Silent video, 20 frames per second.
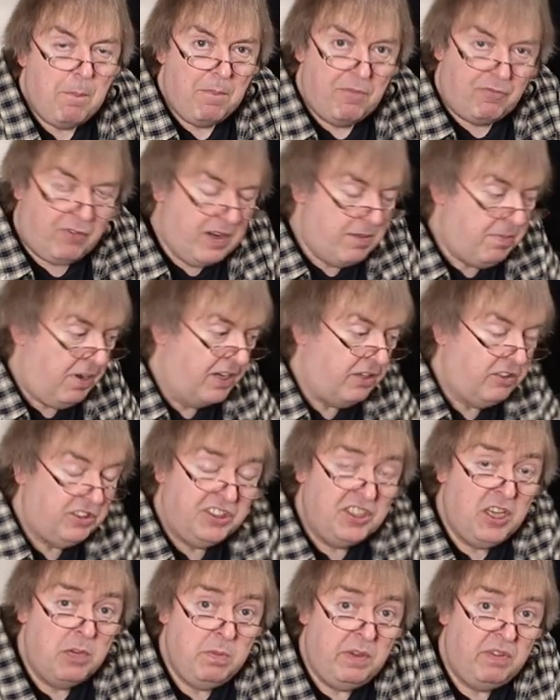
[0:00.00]
friend of mine
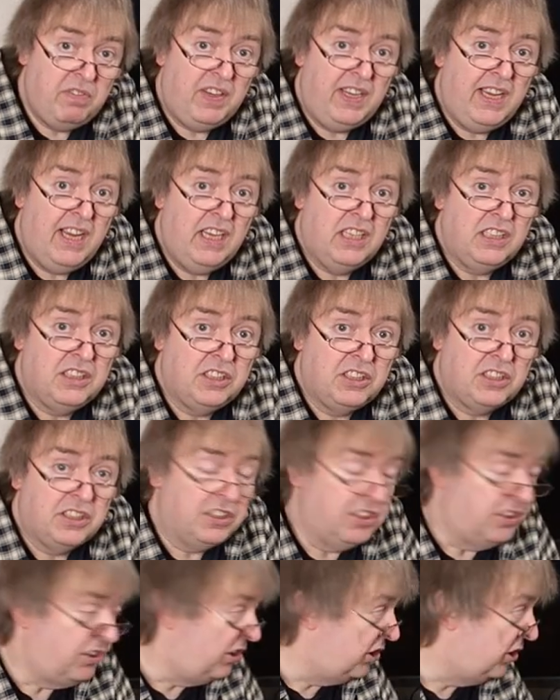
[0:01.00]
who's known me for years
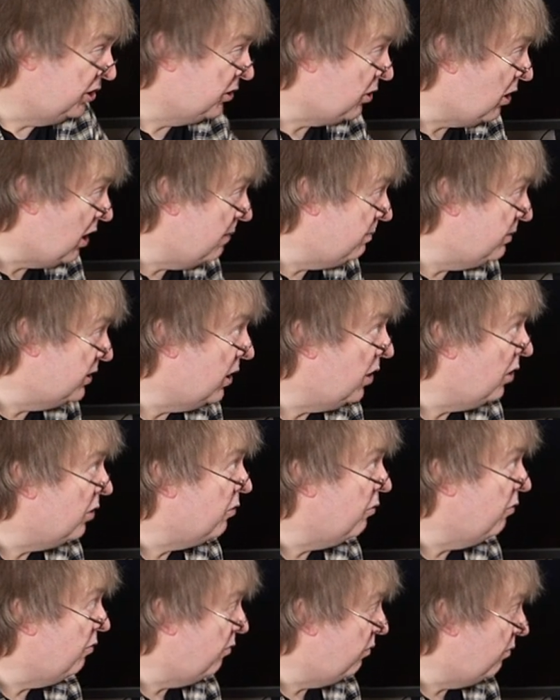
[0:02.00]
describes a
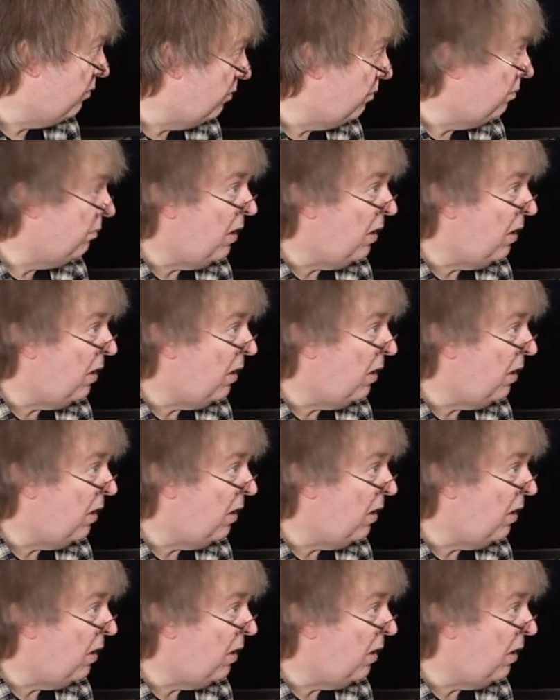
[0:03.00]
lot of